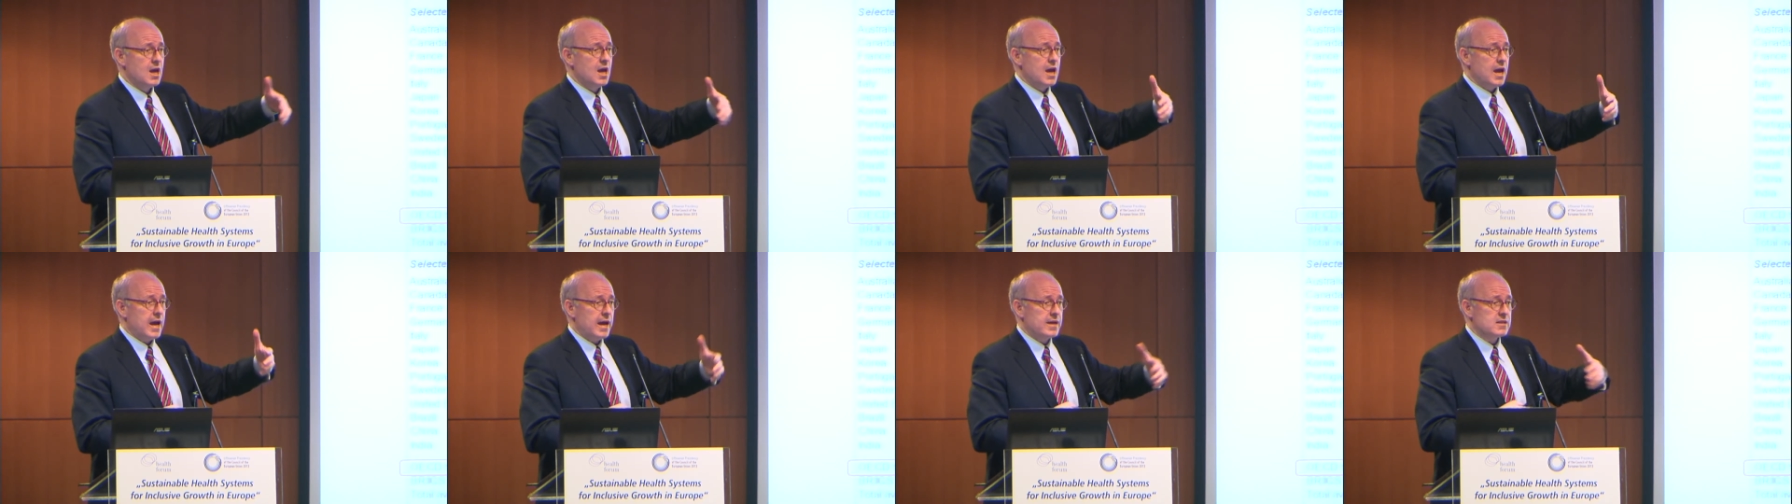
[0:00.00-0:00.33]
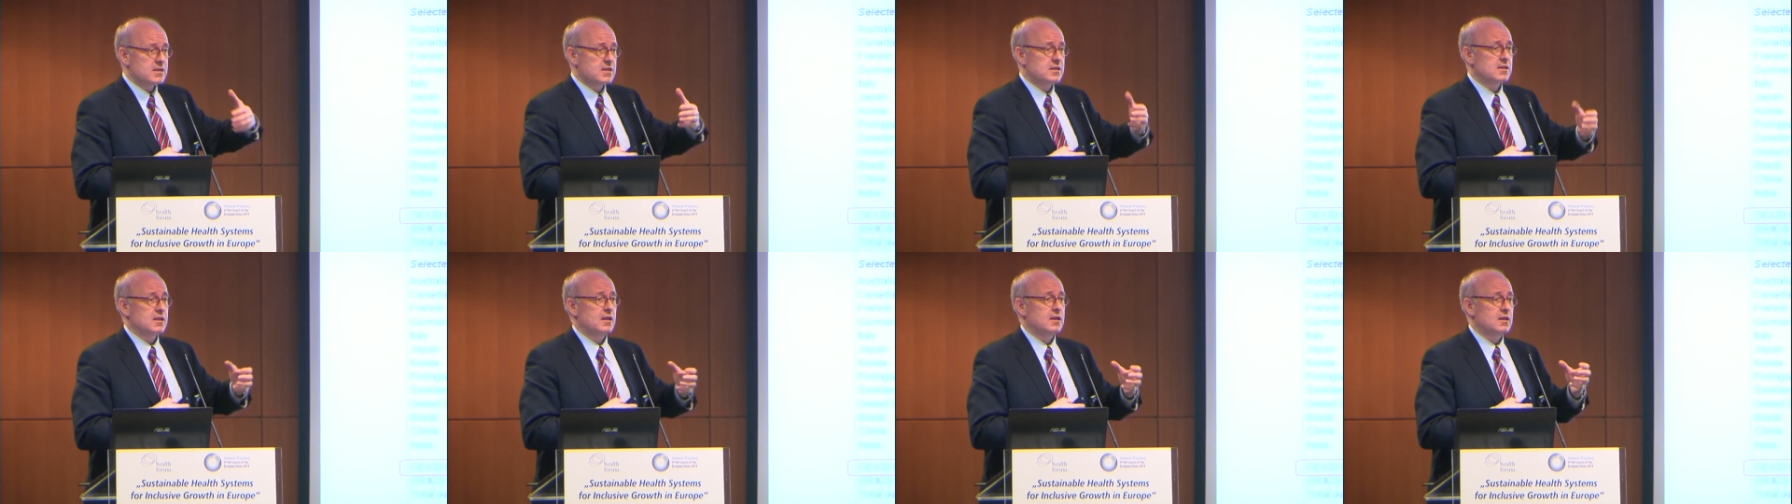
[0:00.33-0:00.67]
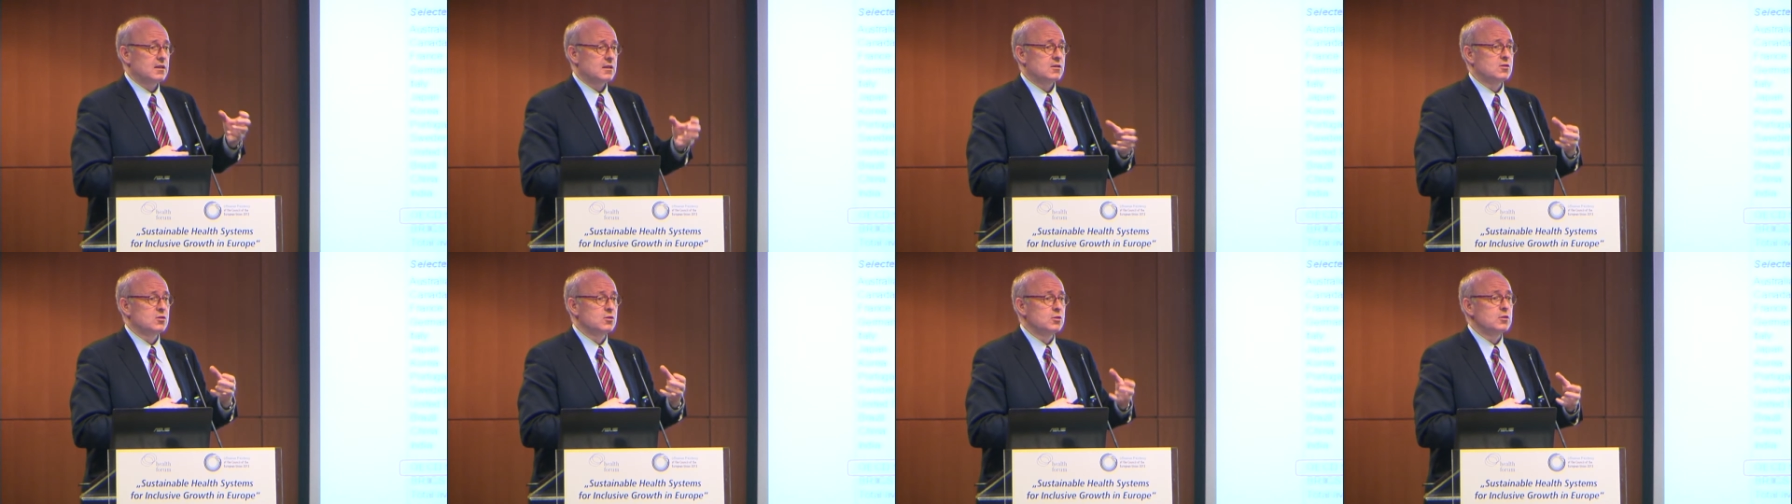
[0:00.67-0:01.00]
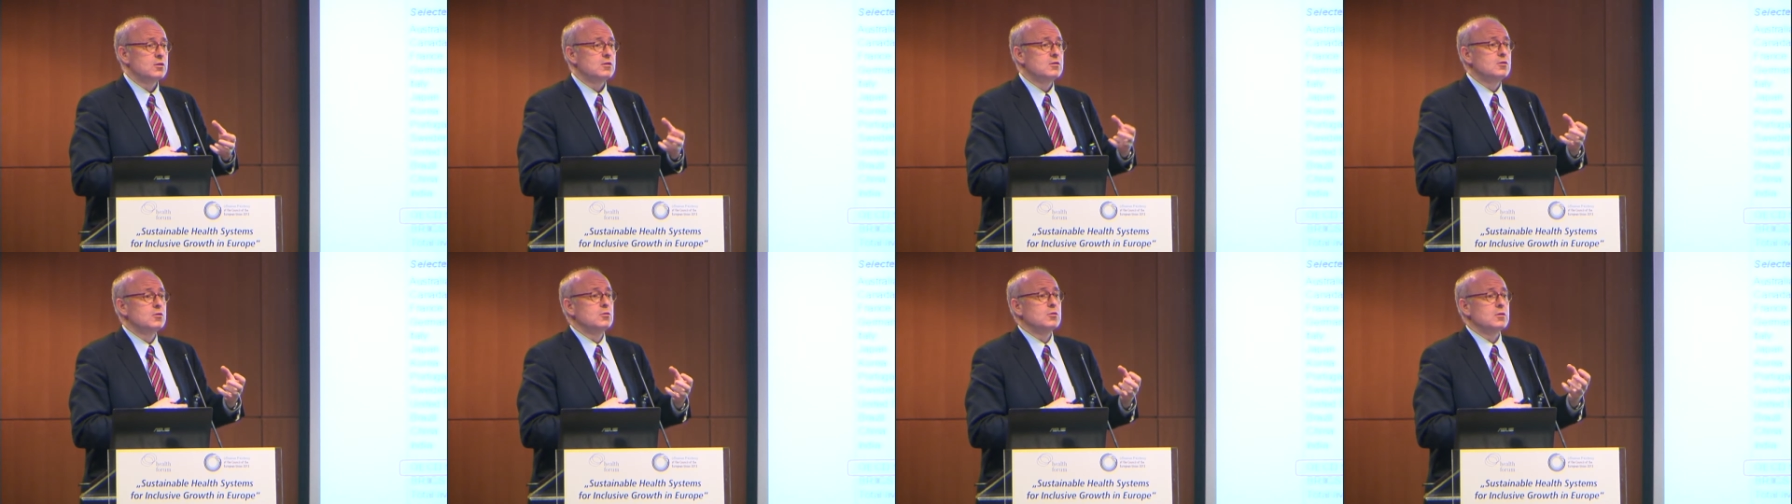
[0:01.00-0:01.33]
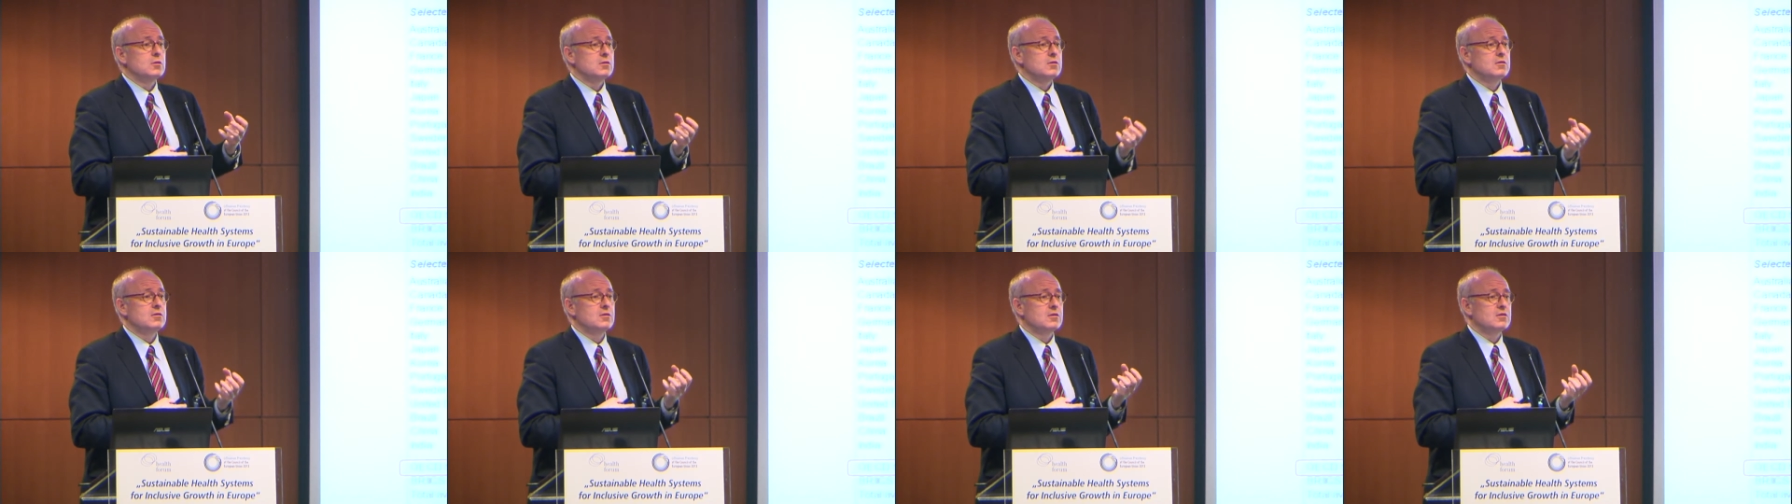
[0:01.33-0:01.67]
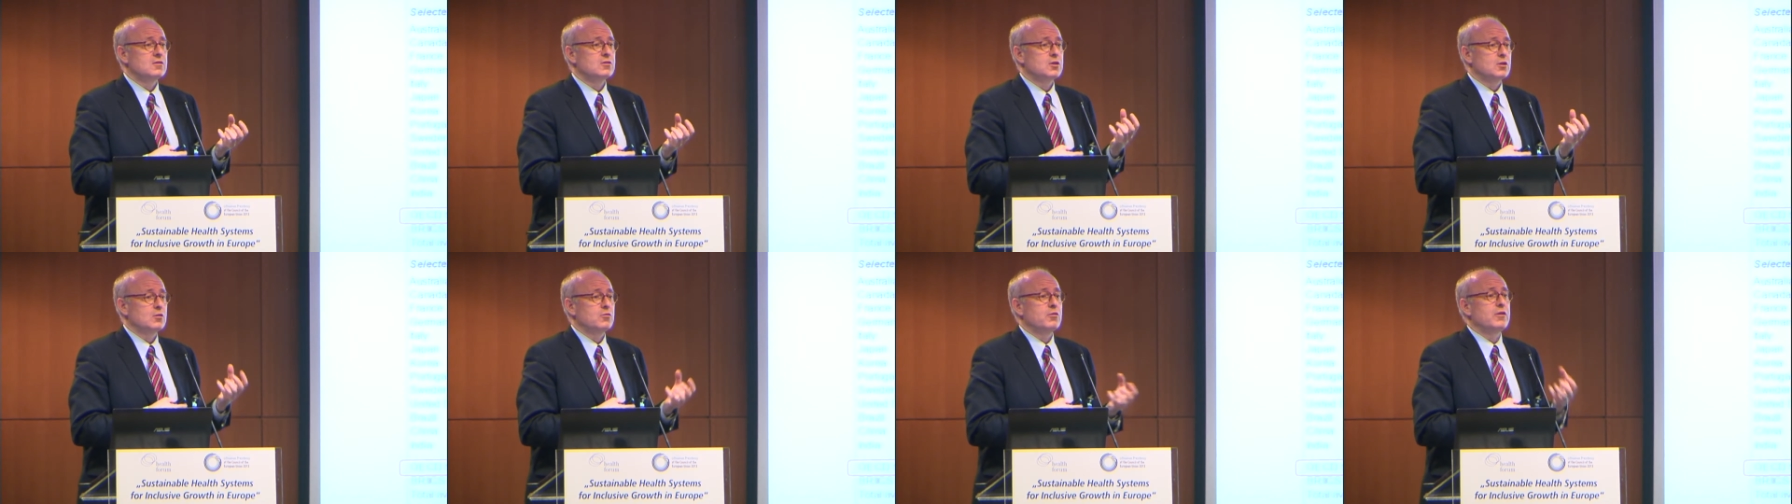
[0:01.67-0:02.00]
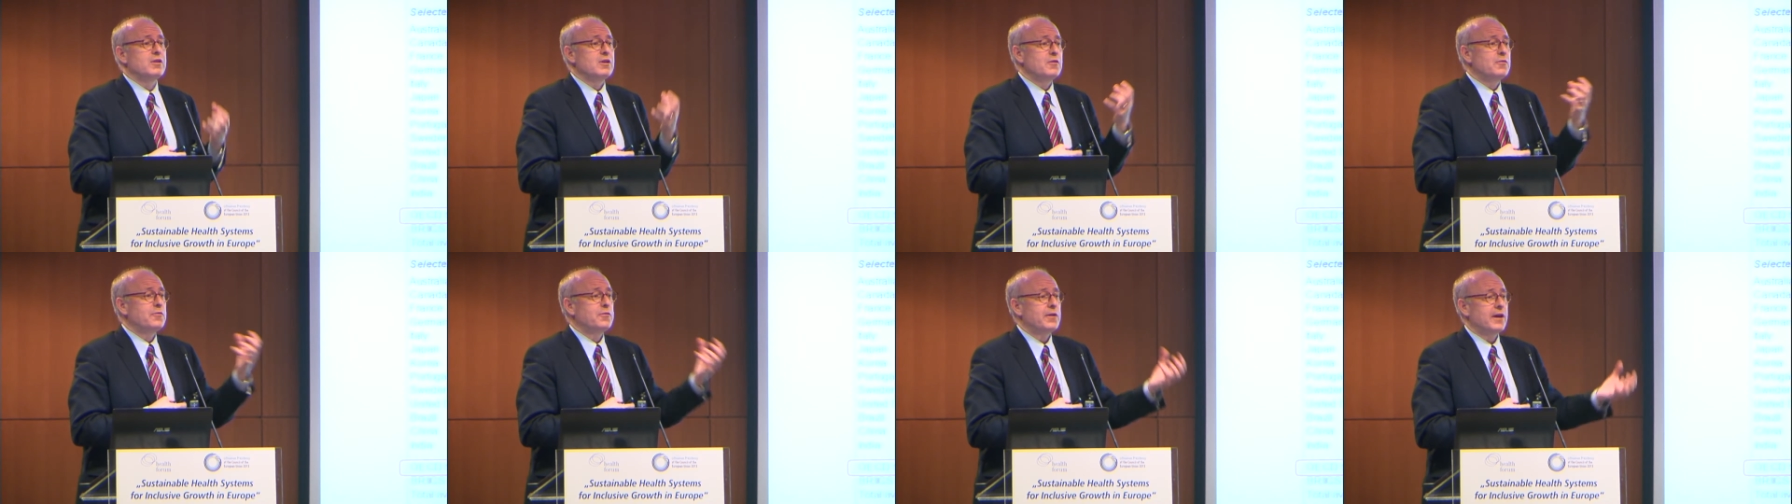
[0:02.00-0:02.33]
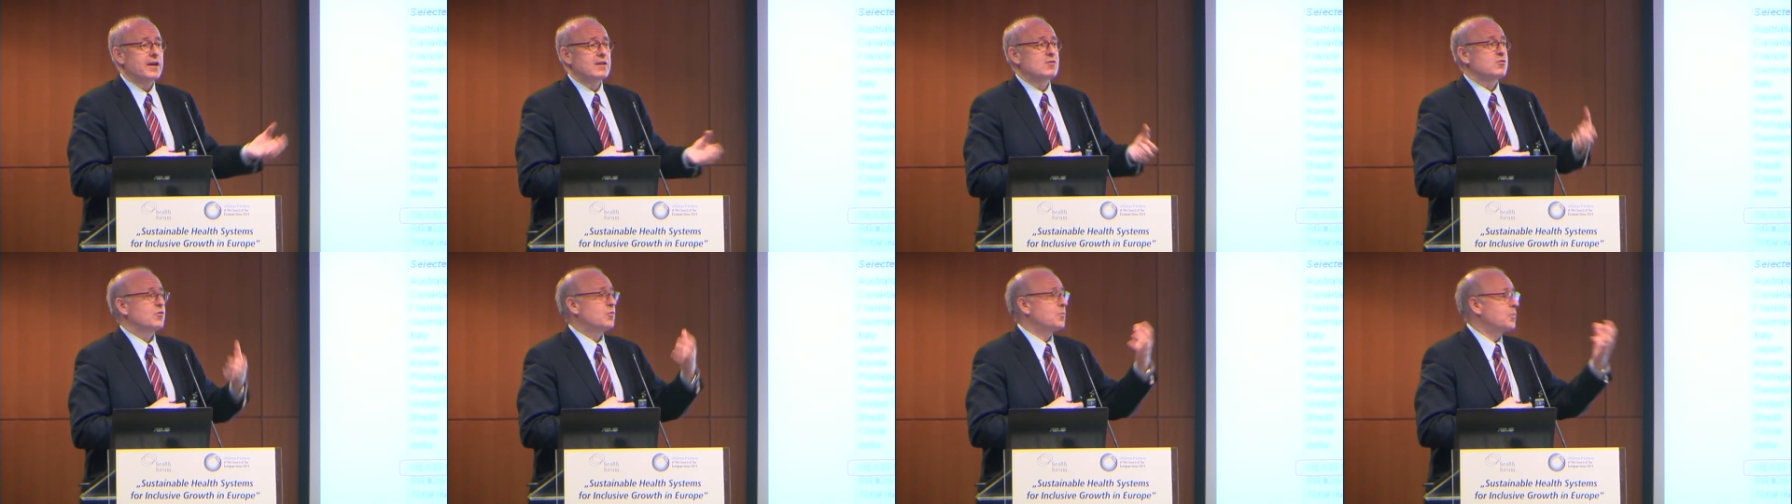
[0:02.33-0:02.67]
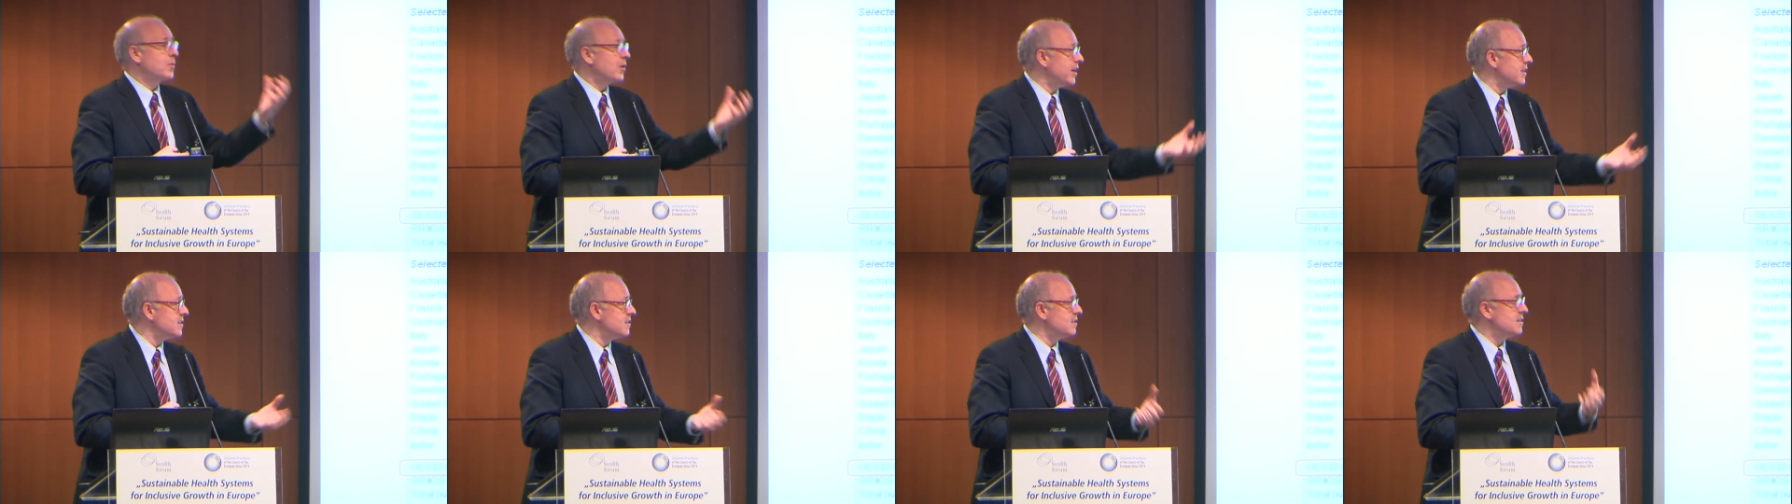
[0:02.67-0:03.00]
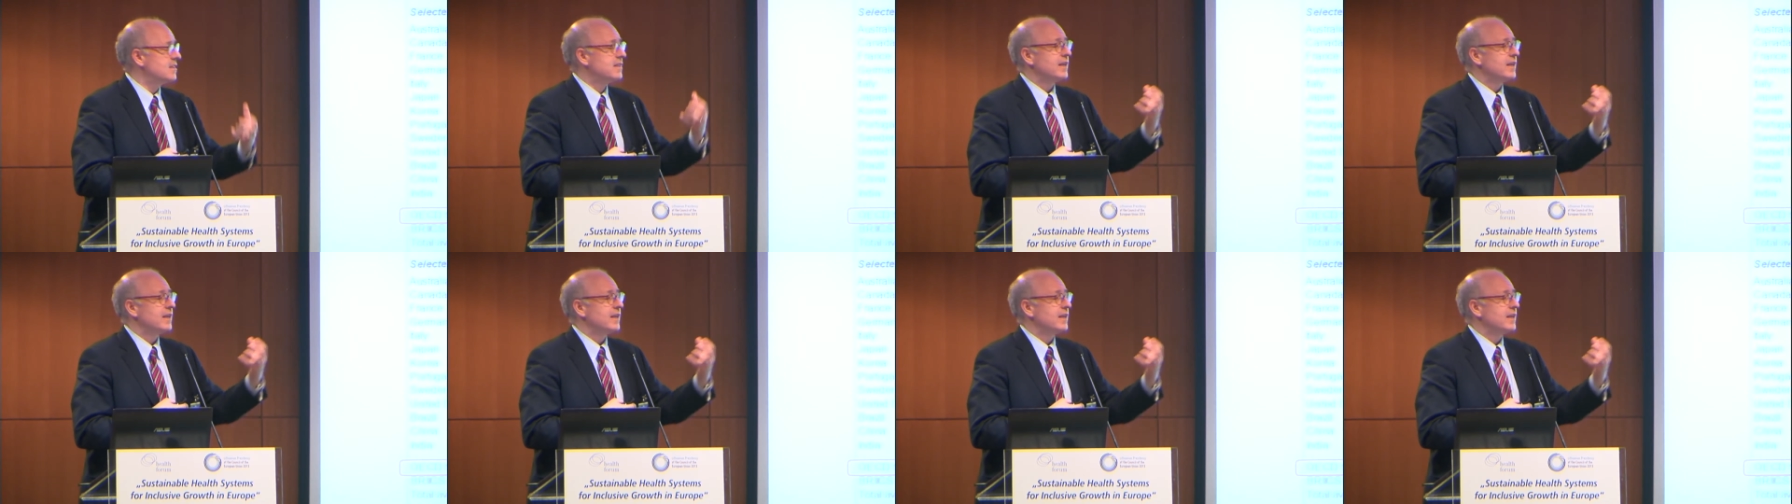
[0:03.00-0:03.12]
as the effect of prices,